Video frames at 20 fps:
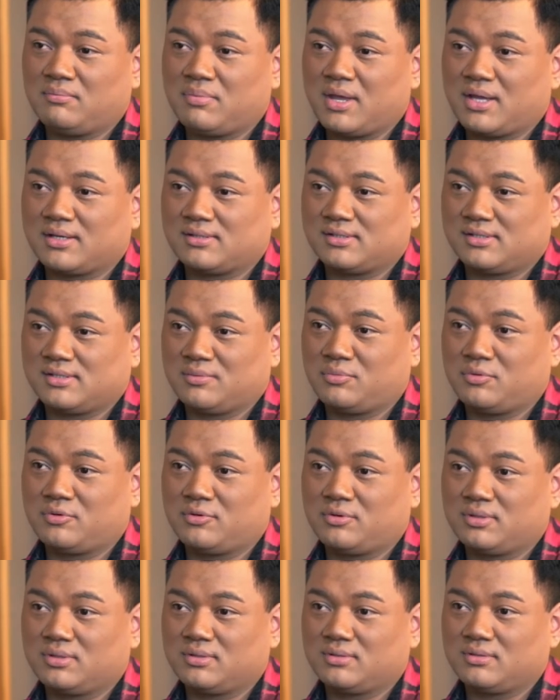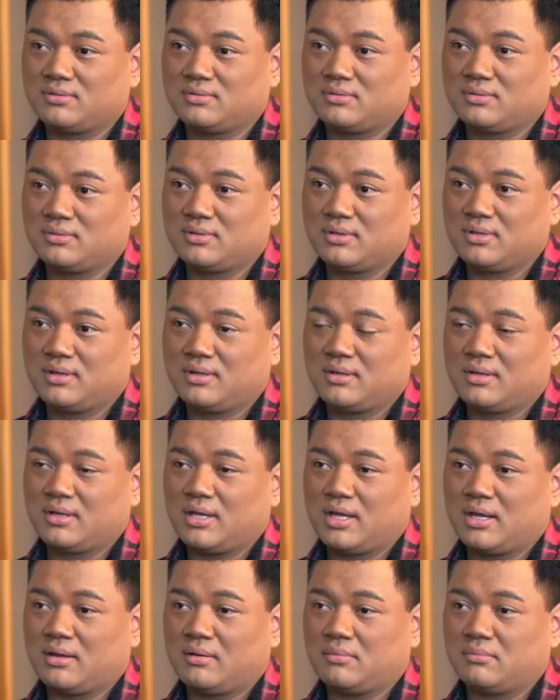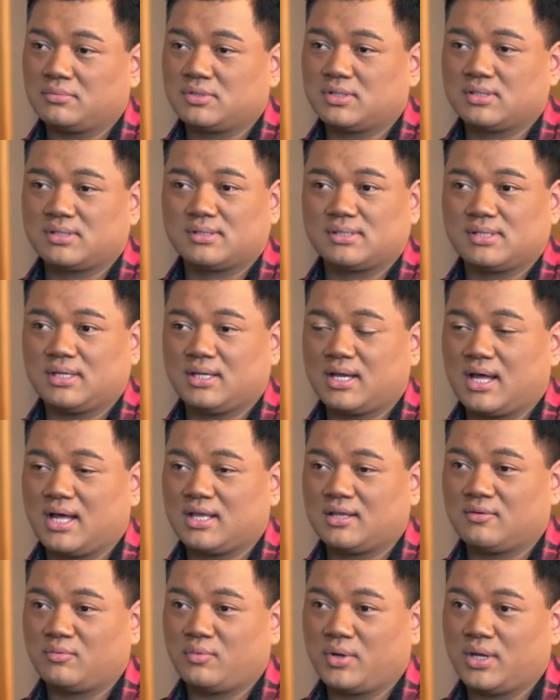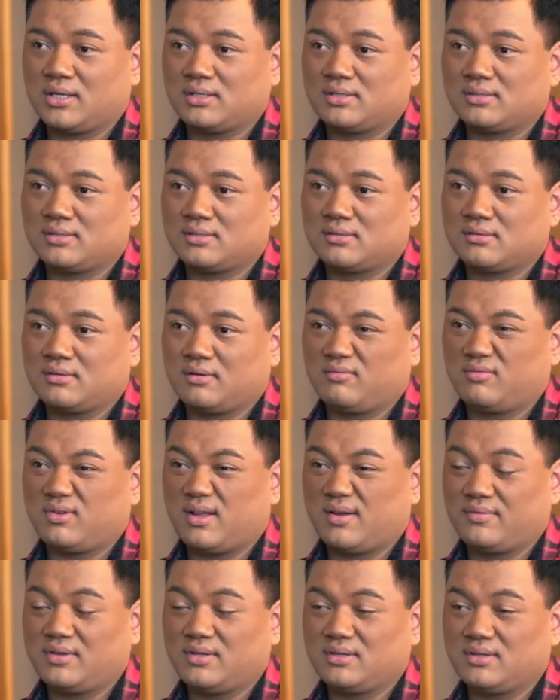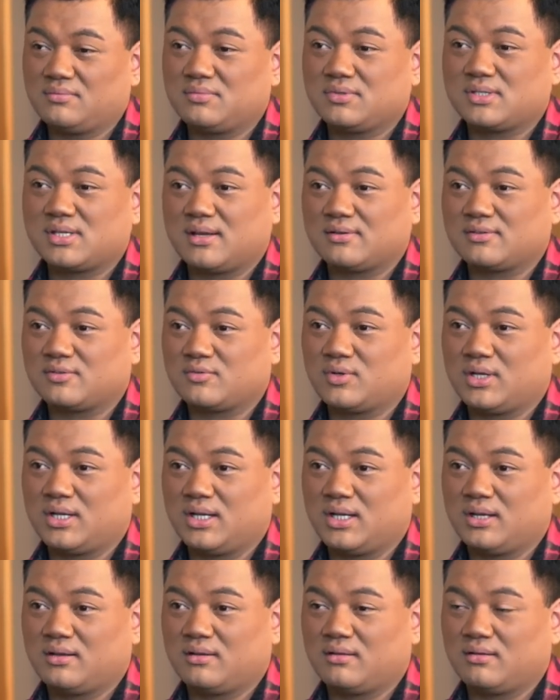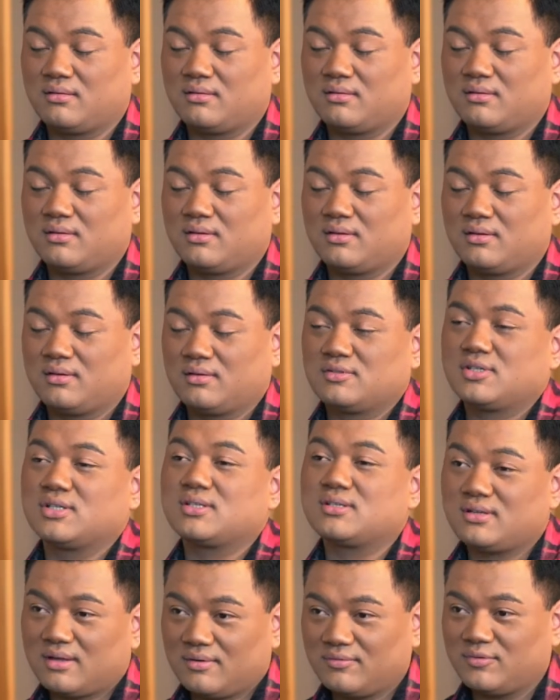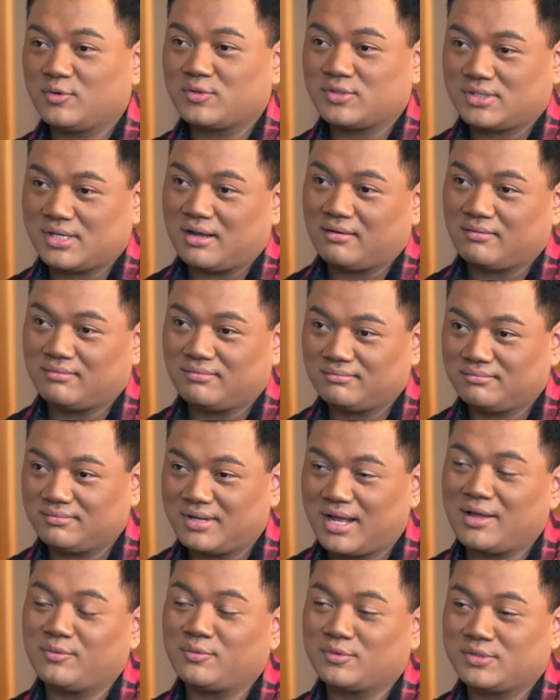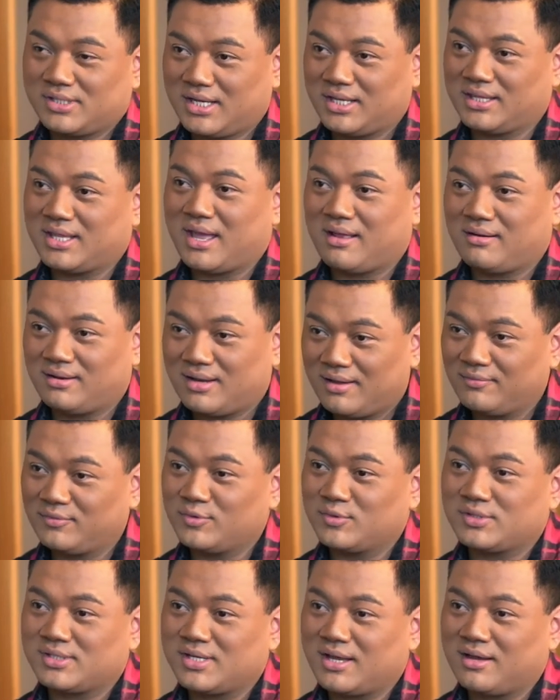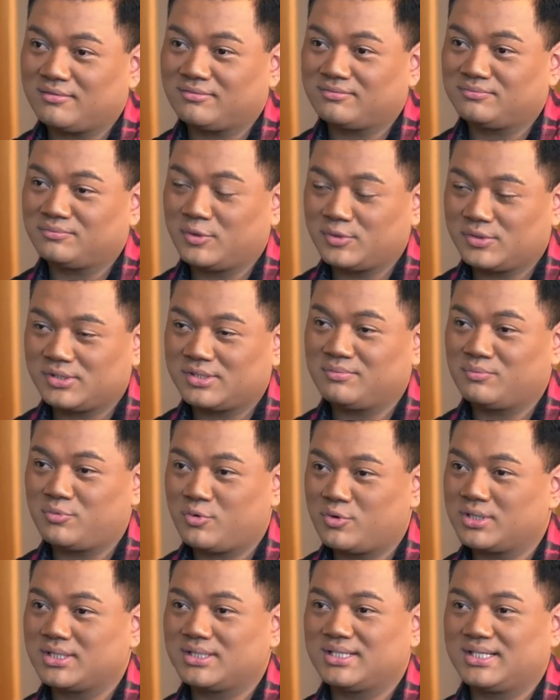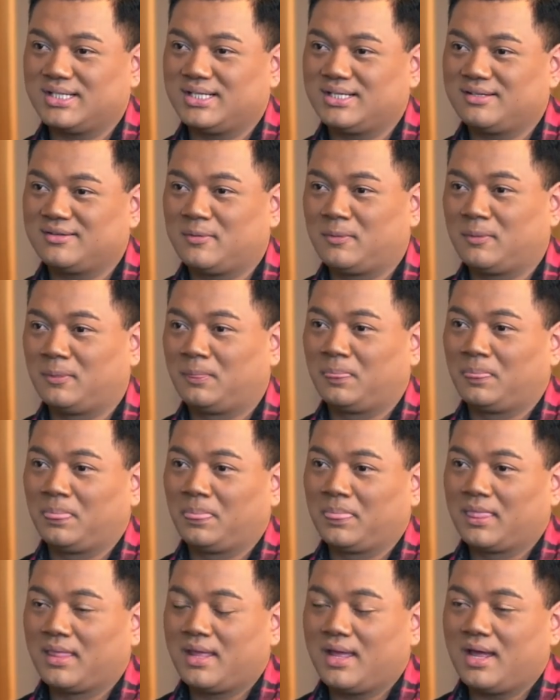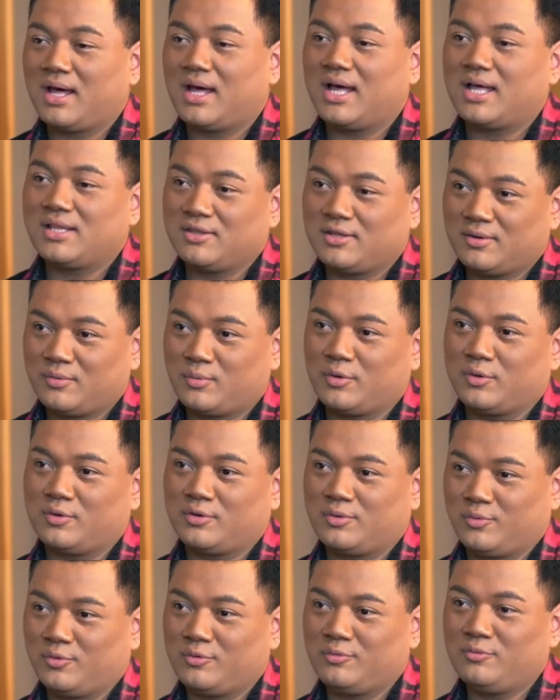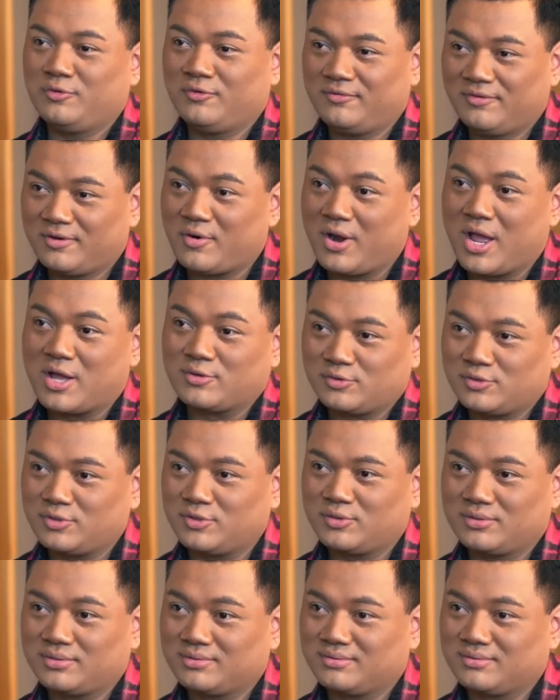back support, just seek other ways of loving themselves, really. Just love yourself. I would say that. Love yourself, most importantly, and the world will move around you.